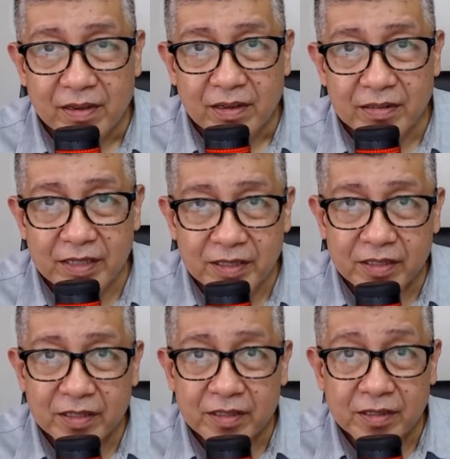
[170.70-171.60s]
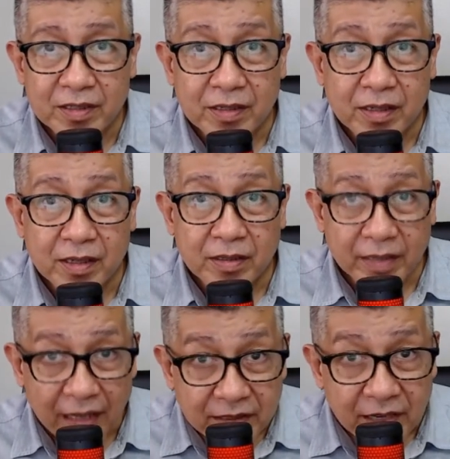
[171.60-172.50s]
Jesus
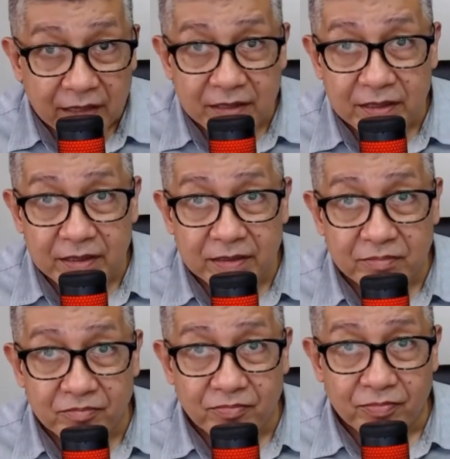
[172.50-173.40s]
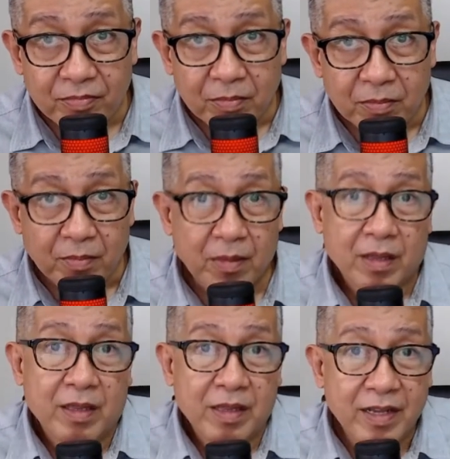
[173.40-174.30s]
tells us
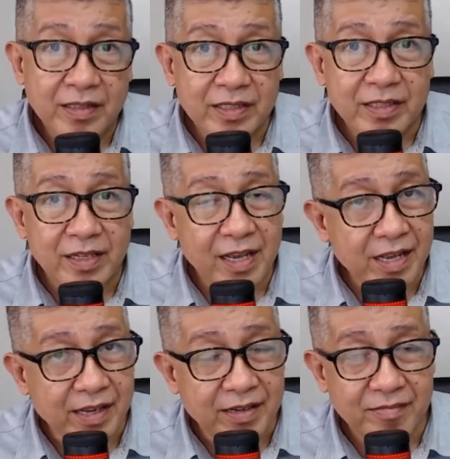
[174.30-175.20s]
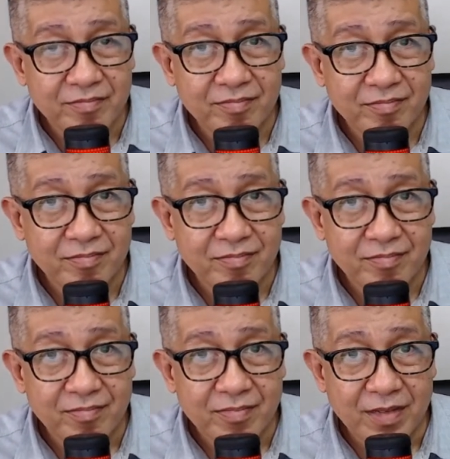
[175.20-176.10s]
that, hey,
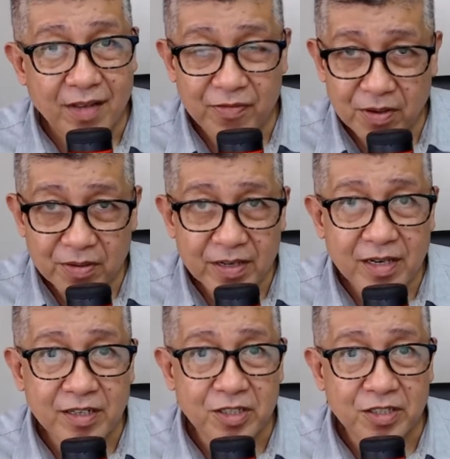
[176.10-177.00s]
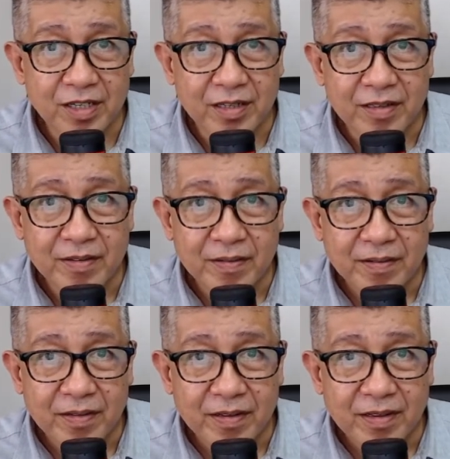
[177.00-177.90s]
if you are a Christian,
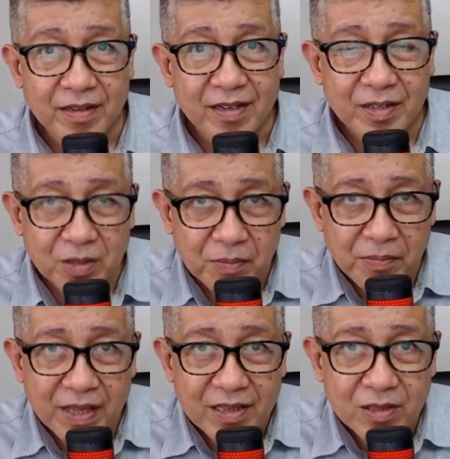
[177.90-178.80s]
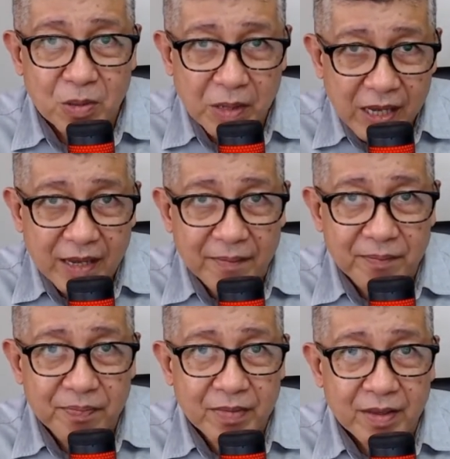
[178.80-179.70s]
you're meant to
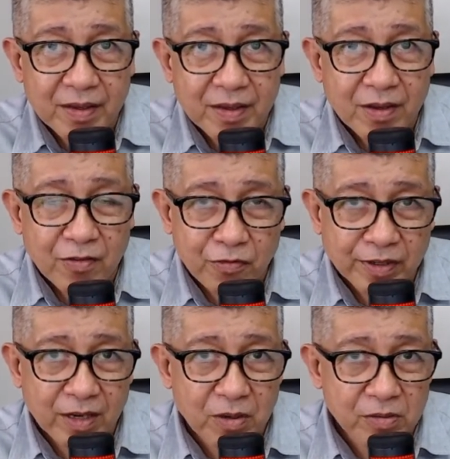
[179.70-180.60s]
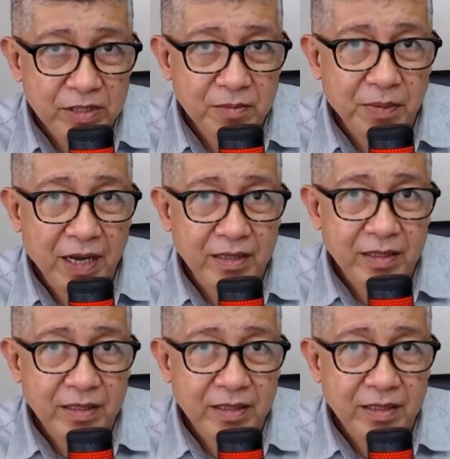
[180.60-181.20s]
aim for the lowest spot.